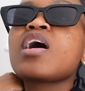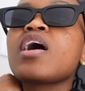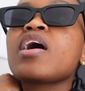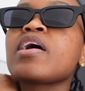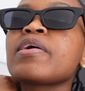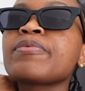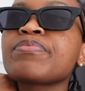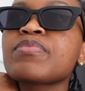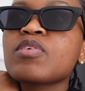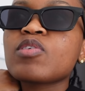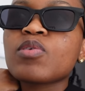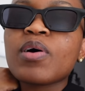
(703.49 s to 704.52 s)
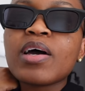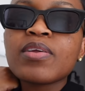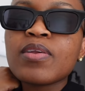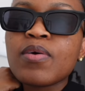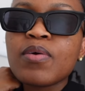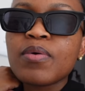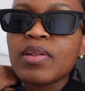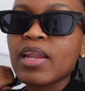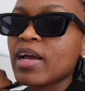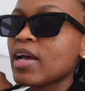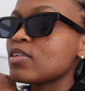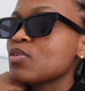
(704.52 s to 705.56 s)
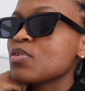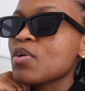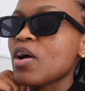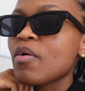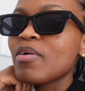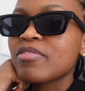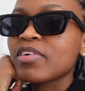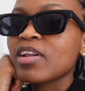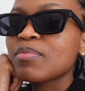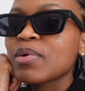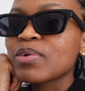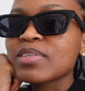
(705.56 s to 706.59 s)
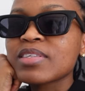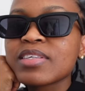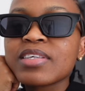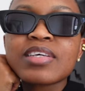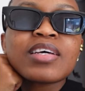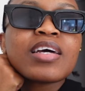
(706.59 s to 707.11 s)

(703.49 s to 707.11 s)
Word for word: Um, so I don't know, like I don't know how I feel about.